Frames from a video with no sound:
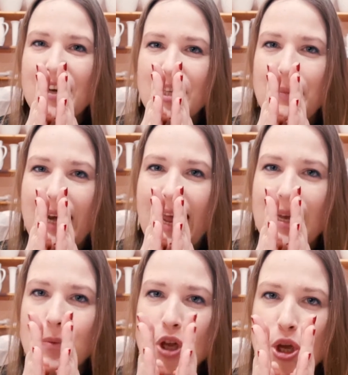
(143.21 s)
it'll be like
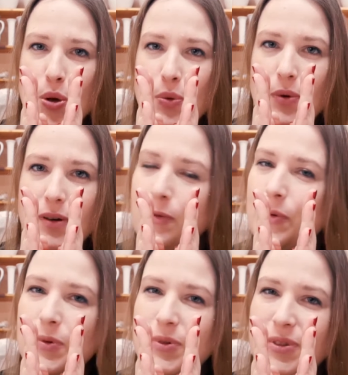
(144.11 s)

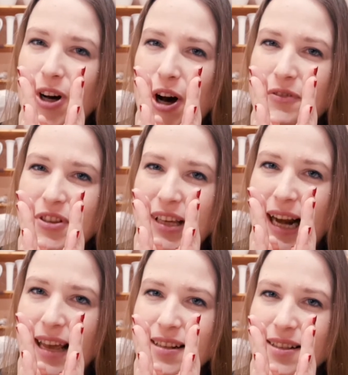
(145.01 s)
after the
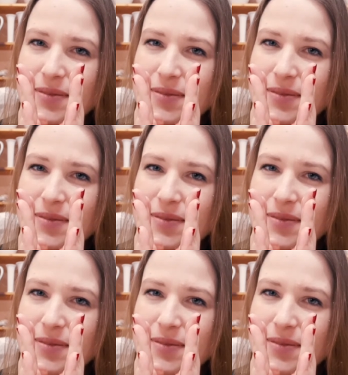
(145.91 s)
glaze.